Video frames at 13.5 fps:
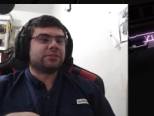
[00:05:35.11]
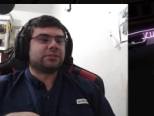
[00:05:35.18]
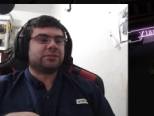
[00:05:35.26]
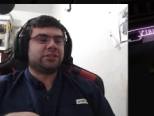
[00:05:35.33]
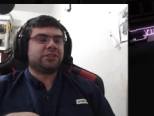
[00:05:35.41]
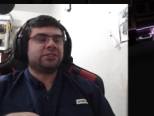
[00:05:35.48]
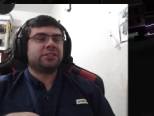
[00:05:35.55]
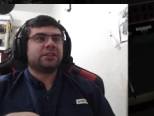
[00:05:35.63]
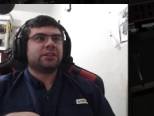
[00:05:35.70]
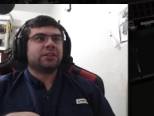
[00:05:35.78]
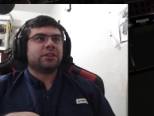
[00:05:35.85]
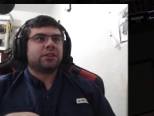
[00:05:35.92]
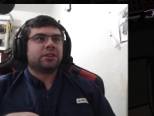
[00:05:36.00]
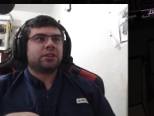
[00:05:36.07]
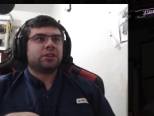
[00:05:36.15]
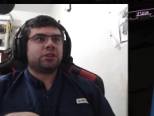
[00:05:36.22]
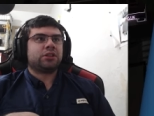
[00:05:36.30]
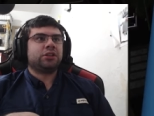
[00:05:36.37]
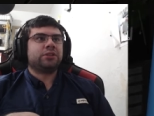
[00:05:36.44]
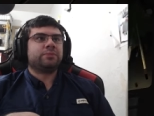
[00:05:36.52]
Getting He's, chased now. Okay,
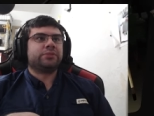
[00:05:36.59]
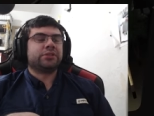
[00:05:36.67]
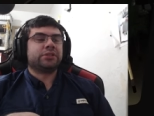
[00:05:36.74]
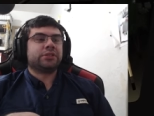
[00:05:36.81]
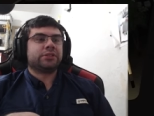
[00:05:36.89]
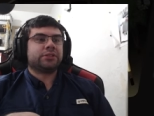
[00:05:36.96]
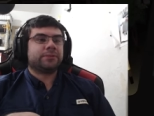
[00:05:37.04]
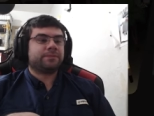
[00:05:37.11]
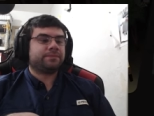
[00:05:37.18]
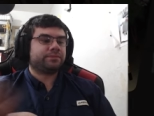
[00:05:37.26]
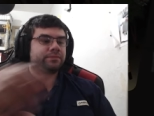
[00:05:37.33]
I'm gonna run. British. I'm.